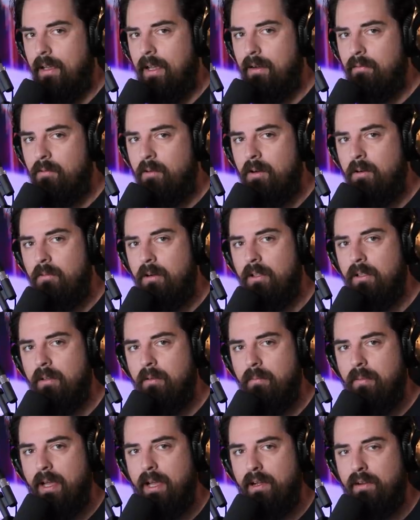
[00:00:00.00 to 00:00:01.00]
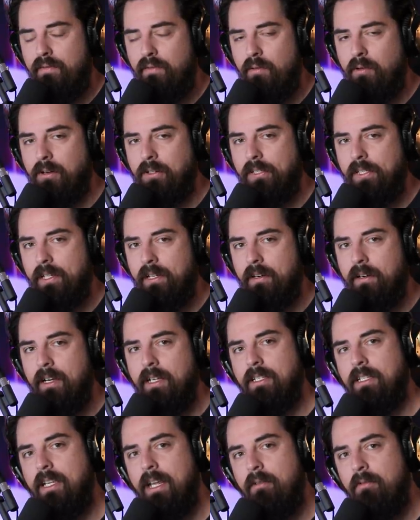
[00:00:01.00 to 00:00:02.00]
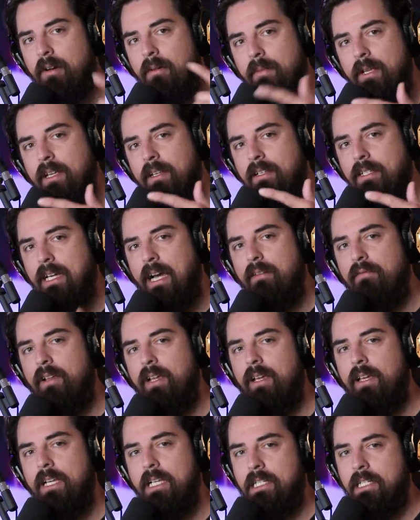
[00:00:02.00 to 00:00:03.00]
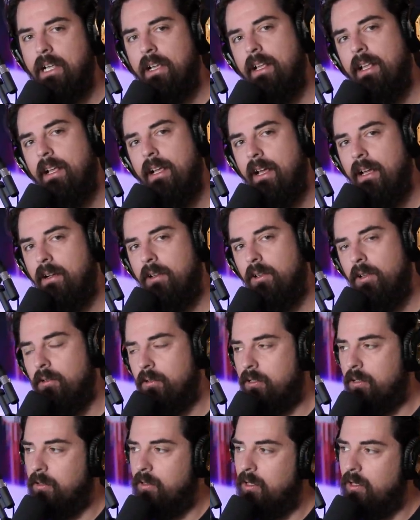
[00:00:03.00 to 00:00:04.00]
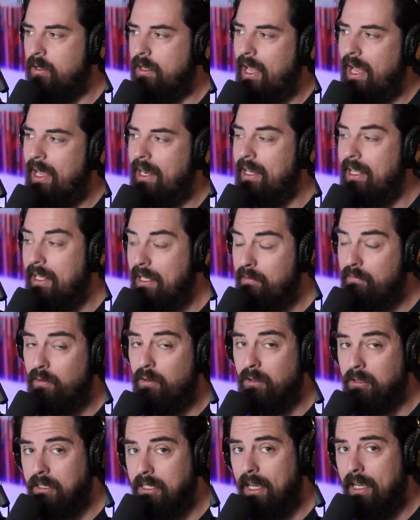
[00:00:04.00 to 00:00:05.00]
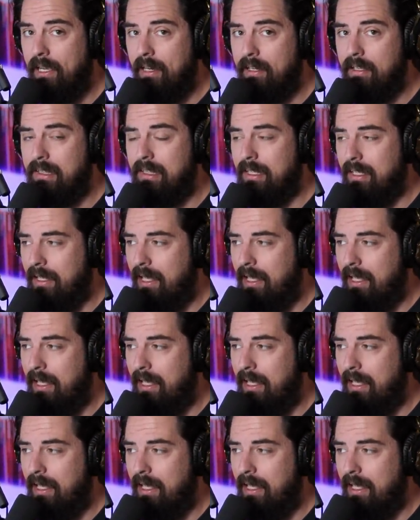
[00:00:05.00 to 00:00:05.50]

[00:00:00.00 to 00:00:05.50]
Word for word: Hey everyone, welcome back, Force here, and today we're gonna be diving in and taking a closer look at Evil Dead the